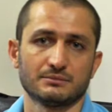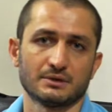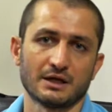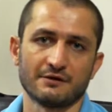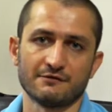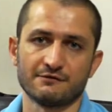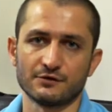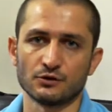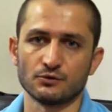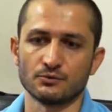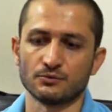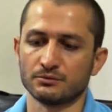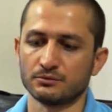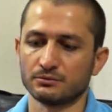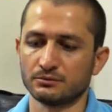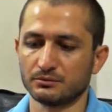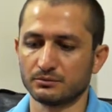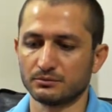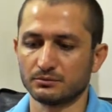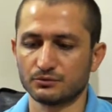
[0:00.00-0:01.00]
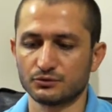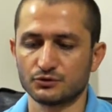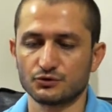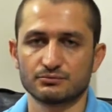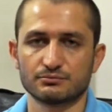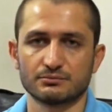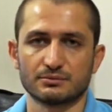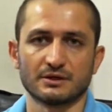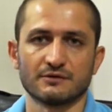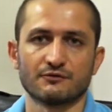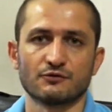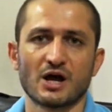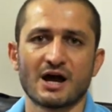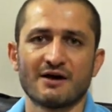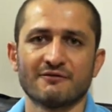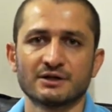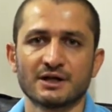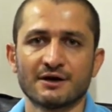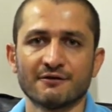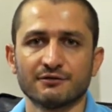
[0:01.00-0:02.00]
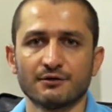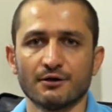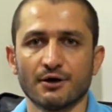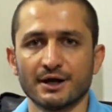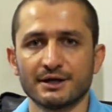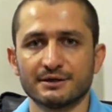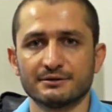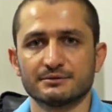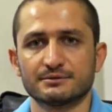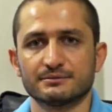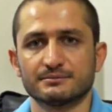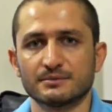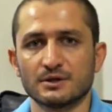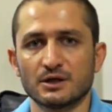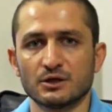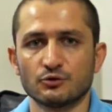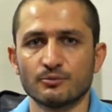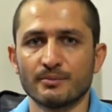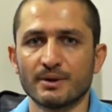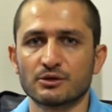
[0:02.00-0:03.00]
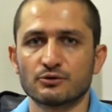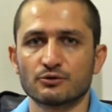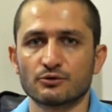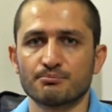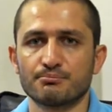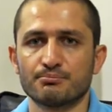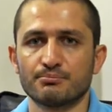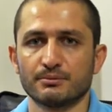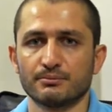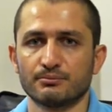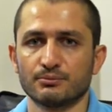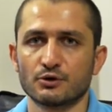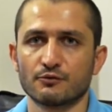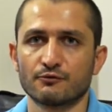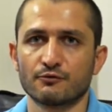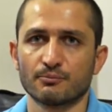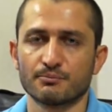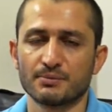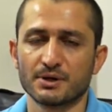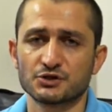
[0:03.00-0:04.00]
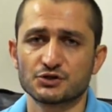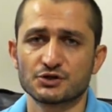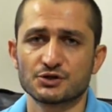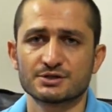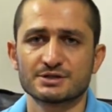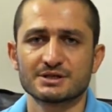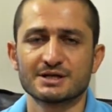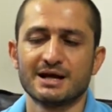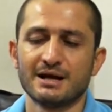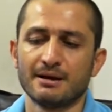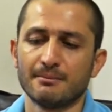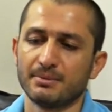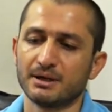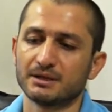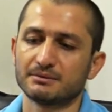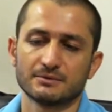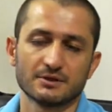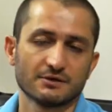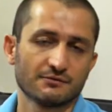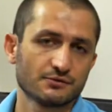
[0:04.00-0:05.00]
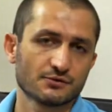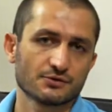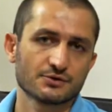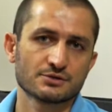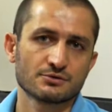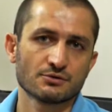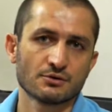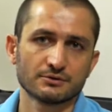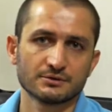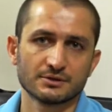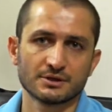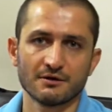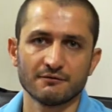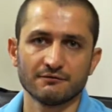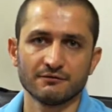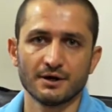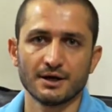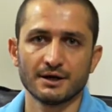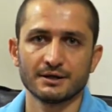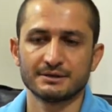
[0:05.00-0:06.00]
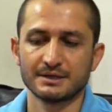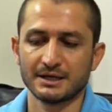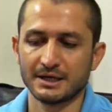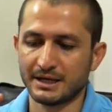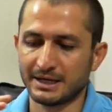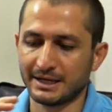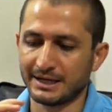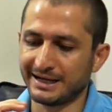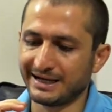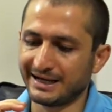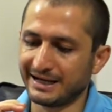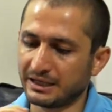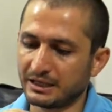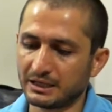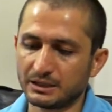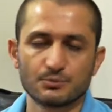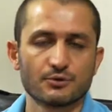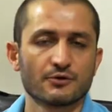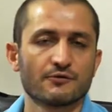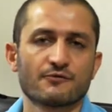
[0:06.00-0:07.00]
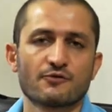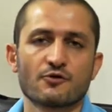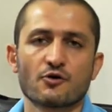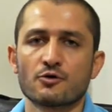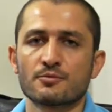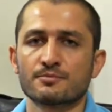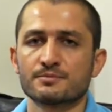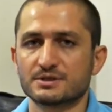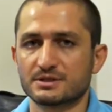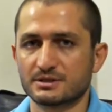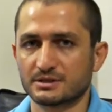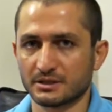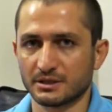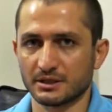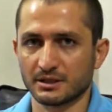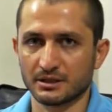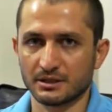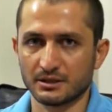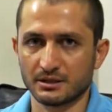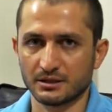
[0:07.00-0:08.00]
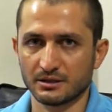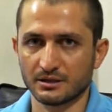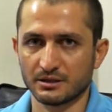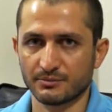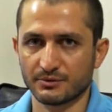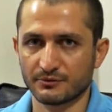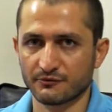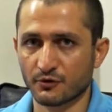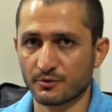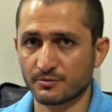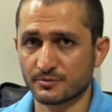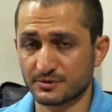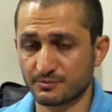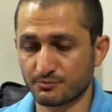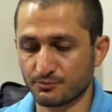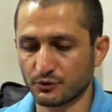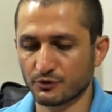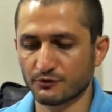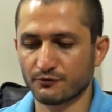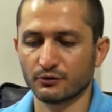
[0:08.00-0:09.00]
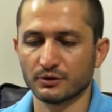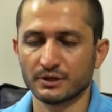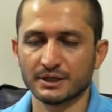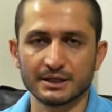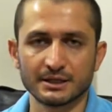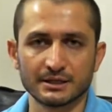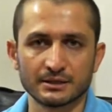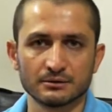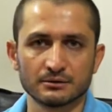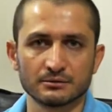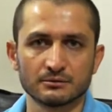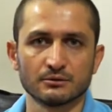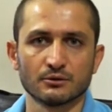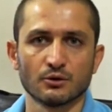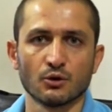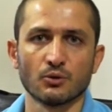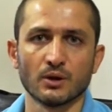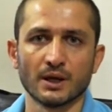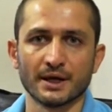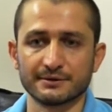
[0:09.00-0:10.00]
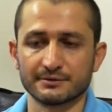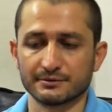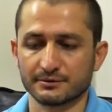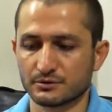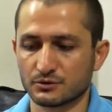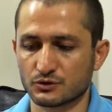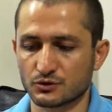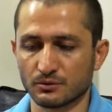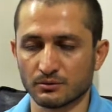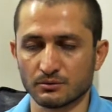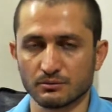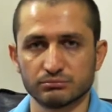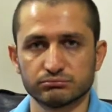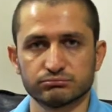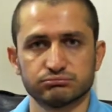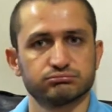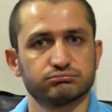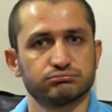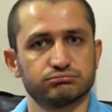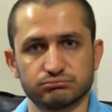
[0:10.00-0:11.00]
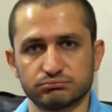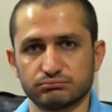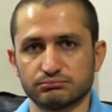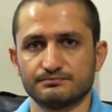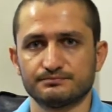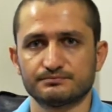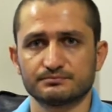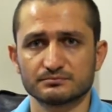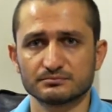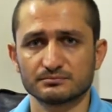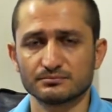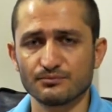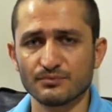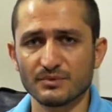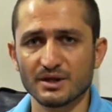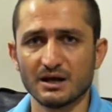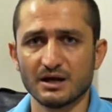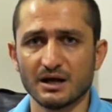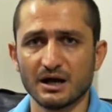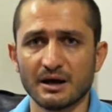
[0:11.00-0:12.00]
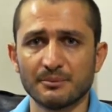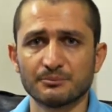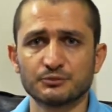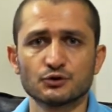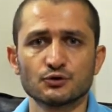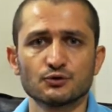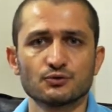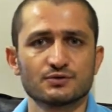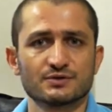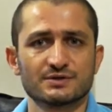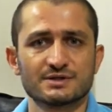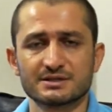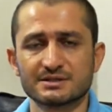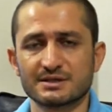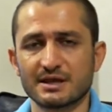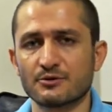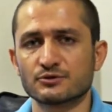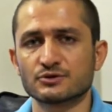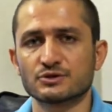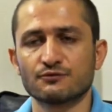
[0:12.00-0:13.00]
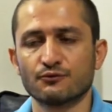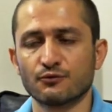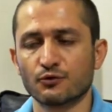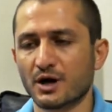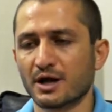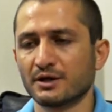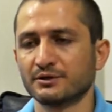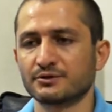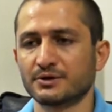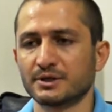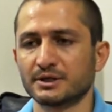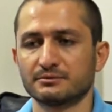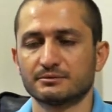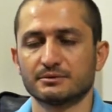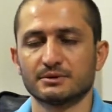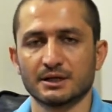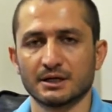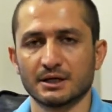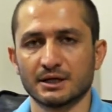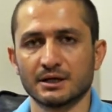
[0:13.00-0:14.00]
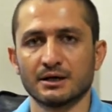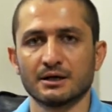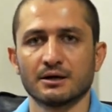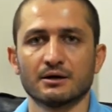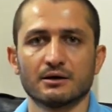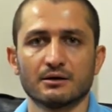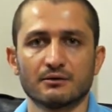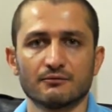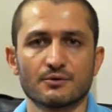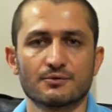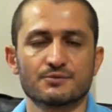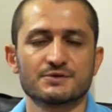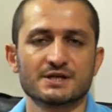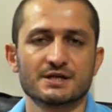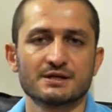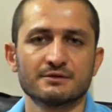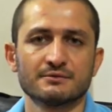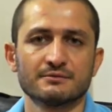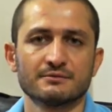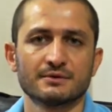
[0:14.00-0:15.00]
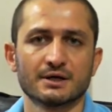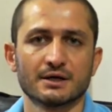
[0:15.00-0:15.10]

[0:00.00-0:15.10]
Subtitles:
if you have enough light to make your beautiful pictures. But if there is not enough light, it performs beautifully in low light. So up to 6,400, we've seen